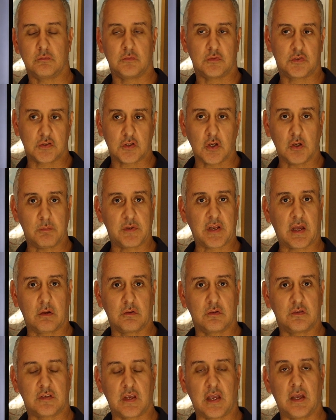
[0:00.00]
scooped
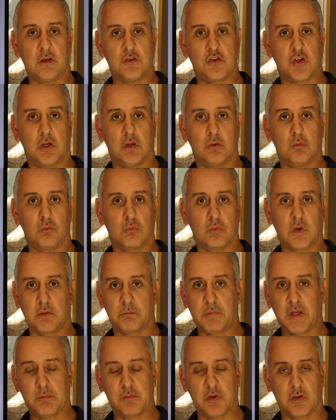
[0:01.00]
out sand dune where
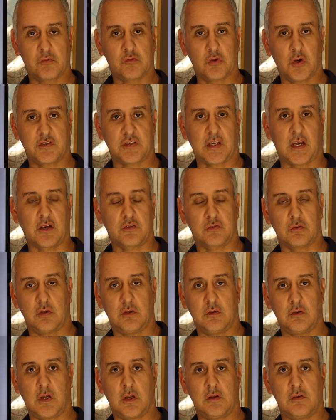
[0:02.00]
people have cross-axled
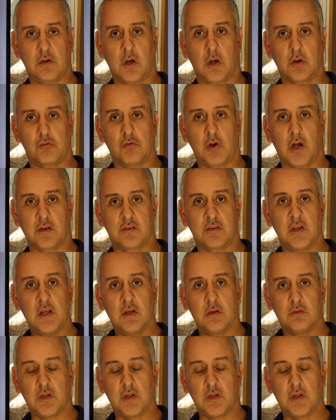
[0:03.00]
and dug ruts.